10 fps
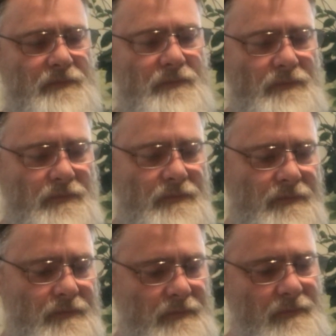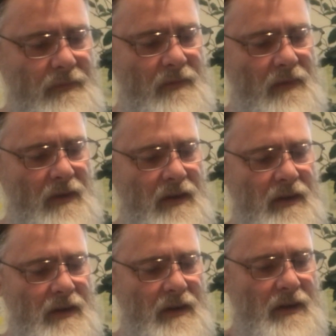
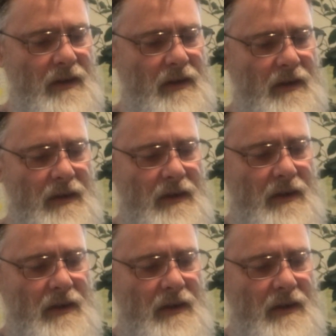Nobody speaks.